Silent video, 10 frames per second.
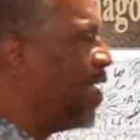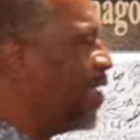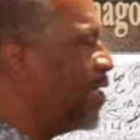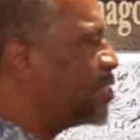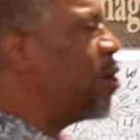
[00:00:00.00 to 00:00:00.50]

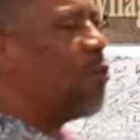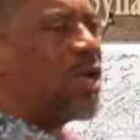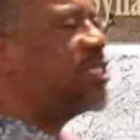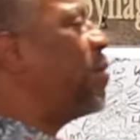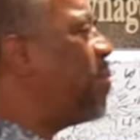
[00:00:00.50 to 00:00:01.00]
So what's
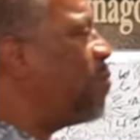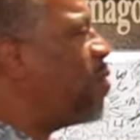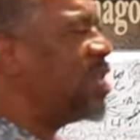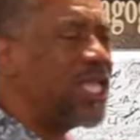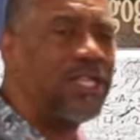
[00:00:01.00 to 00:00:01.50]
the what
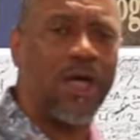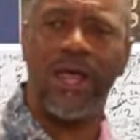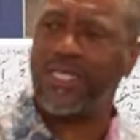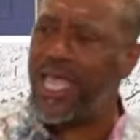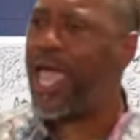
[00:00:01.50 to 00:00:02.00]
is he trying to
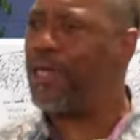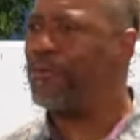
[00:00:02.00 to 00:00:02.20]
tell you?